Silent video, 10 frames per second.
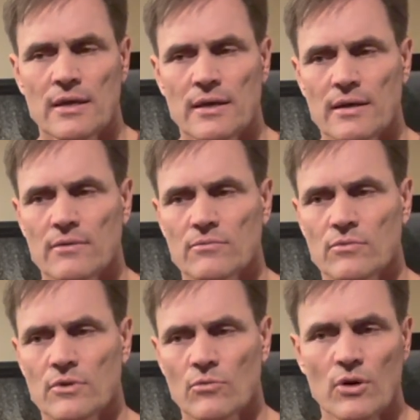Uh,
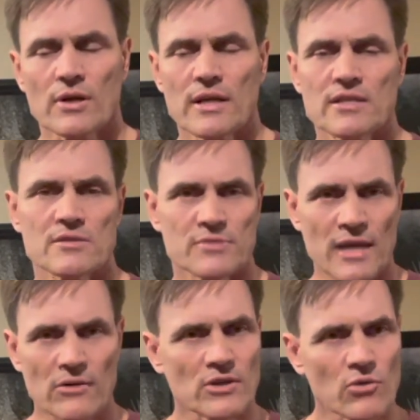we're working on some
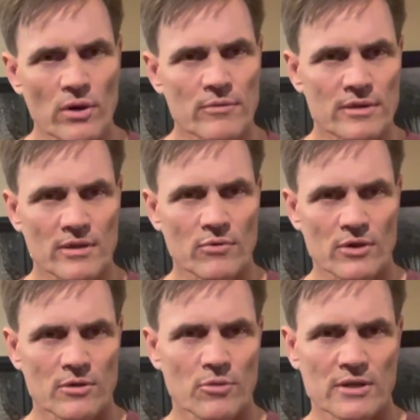sound equipment that we're
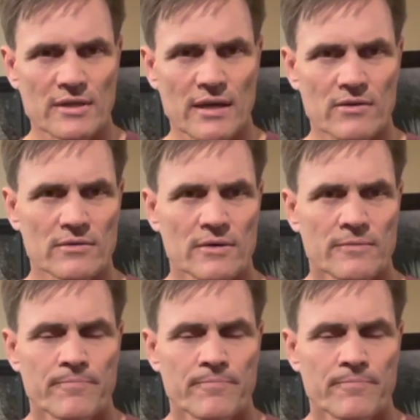going to bring down,